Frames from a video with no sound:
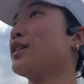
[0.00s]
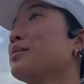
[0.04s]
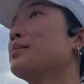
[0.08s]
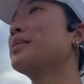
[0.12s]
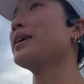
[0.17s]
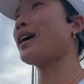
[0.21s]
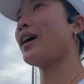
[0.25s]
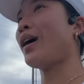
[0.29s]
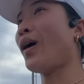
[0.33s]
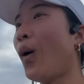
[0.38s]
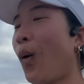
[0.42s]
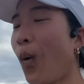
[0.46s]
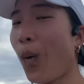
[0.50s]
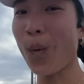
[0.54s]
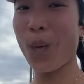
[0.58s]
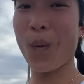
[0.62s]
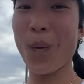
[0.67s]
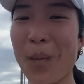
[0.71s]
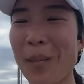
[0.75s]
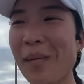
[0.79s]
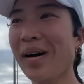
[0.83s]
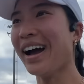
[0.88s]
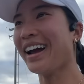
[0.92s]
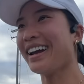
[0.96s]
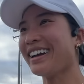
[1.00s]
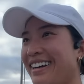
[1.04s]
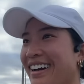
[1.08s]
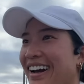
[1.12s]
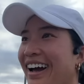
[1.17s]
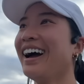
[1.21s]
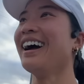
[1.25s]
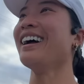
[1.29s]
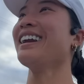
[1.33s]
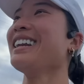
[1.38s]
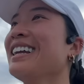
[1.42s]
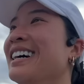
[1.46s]
I just kept thinking to myself
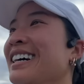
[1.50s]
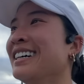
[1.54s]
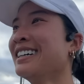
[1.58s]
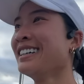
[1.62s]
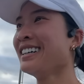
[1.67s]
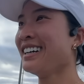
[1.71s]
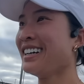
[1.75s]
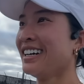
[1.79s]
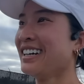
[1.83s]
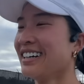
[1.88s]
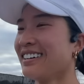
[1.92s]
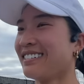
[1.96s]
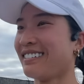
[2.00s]
like, holy shit, I could